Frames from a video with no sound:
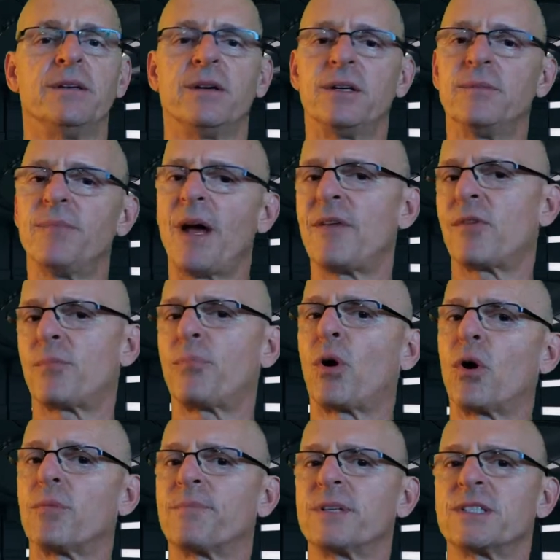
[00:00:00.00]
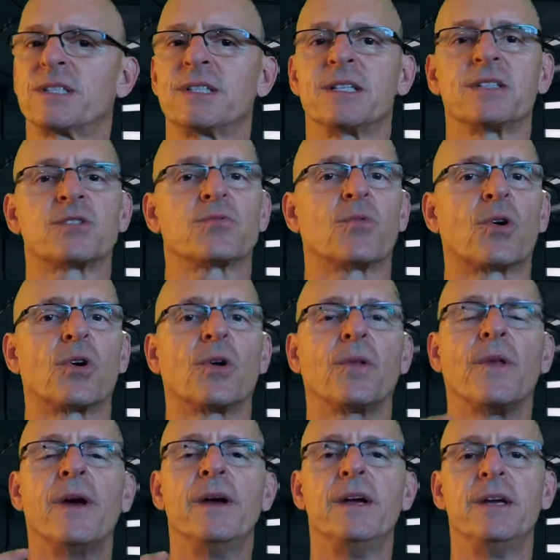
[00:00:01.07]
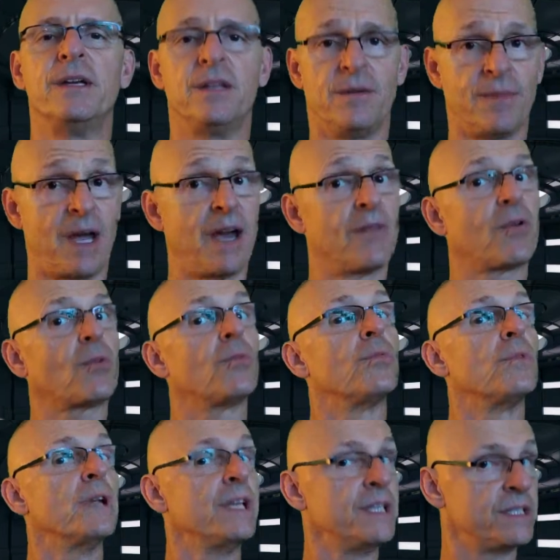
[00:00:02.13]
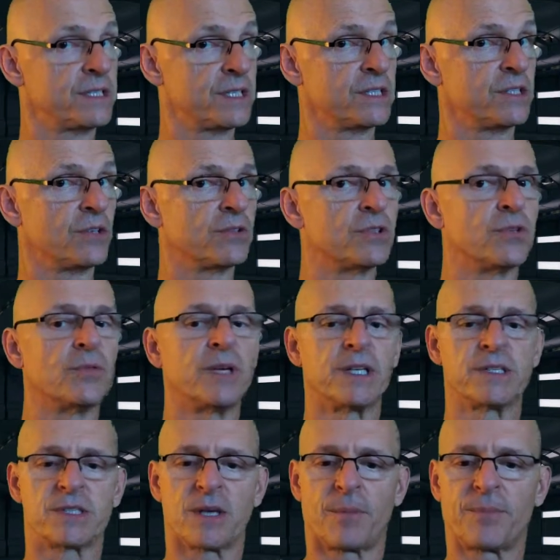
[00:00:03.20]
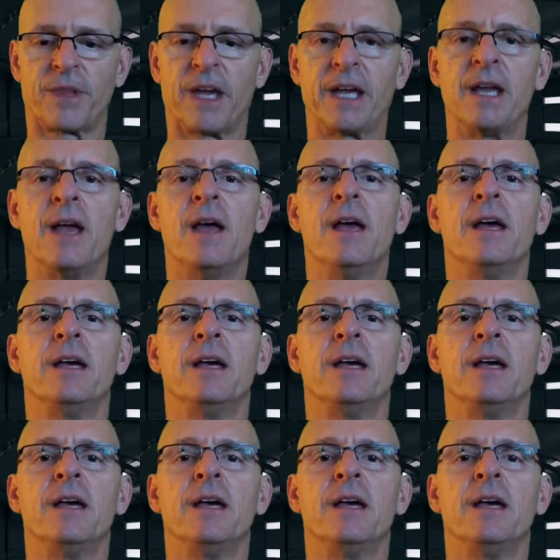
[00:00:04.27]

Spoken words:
You may have a purpose in this world, you may have a reason you're doing something.